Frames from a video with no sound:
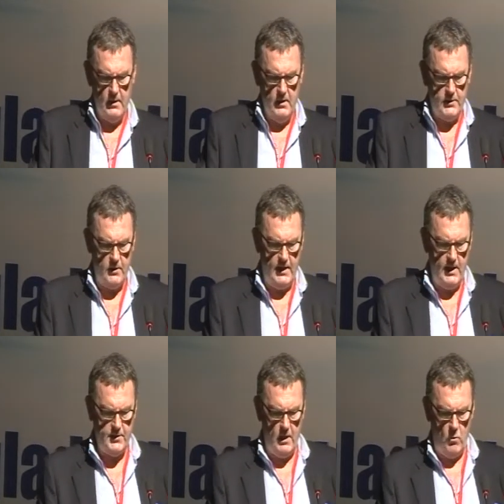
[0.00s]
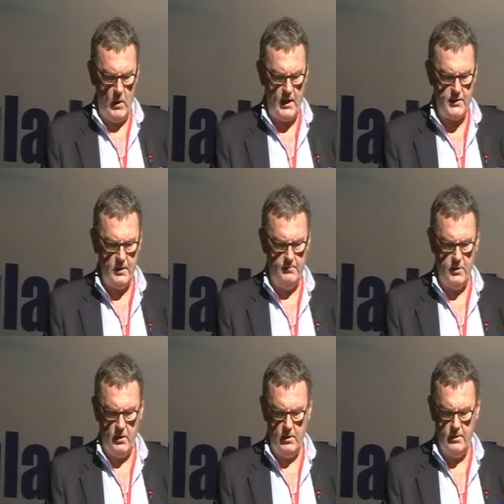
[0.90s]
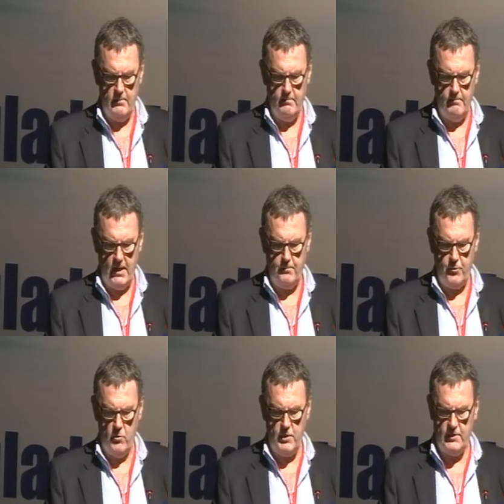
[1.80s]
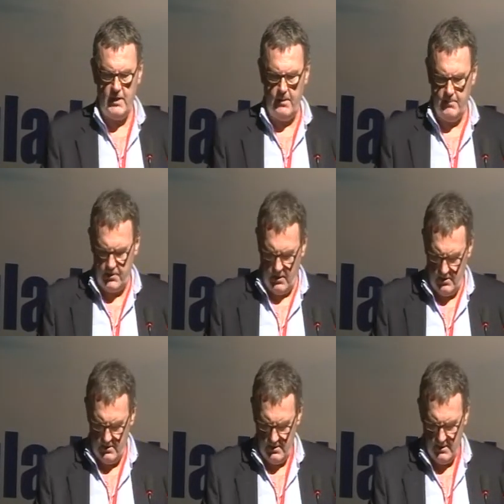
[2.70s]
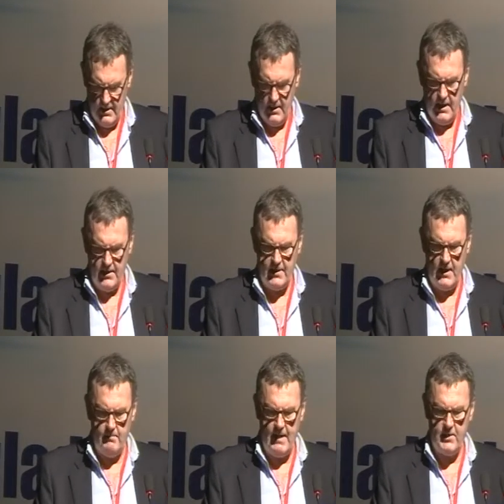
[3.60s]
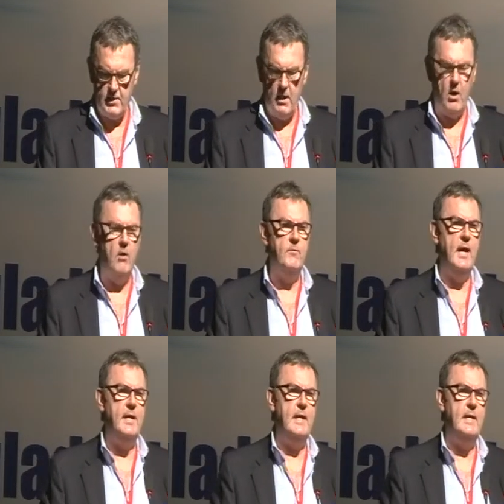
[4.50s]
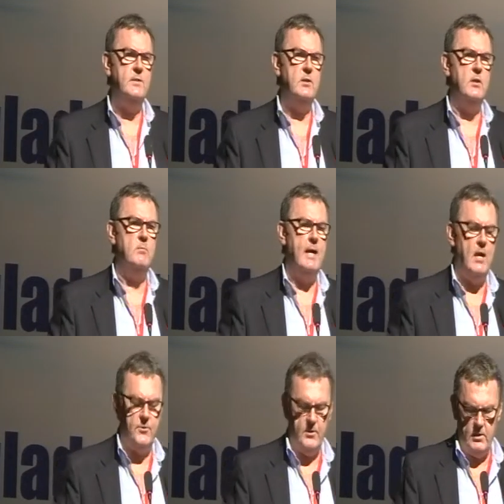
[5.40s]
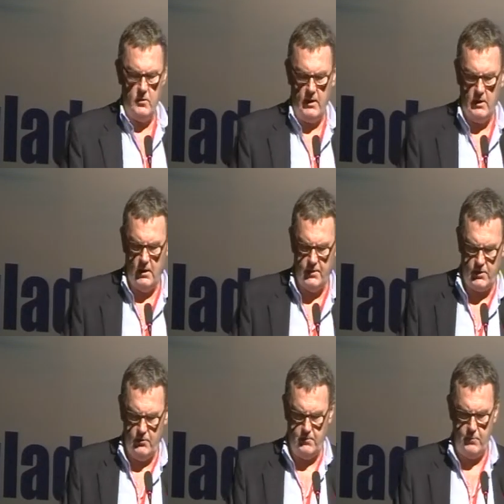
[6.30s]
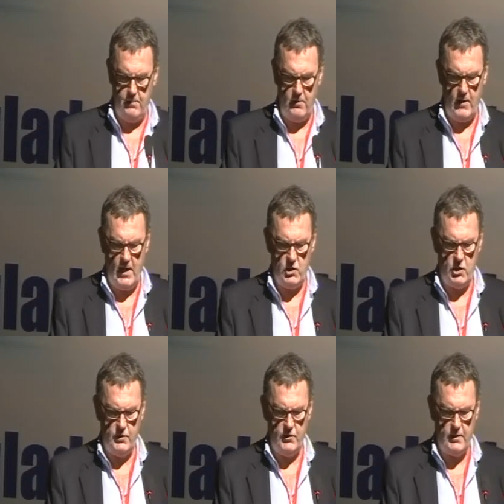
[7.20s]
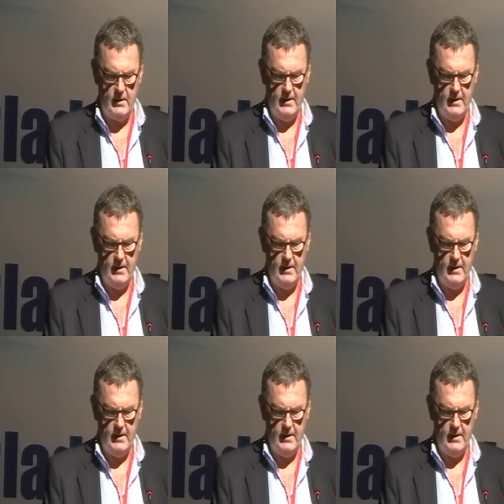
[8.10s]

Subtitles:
So here's our wax up done, my prototype's done. It's then a matter of getting into the mouth and doing our tooth preparations,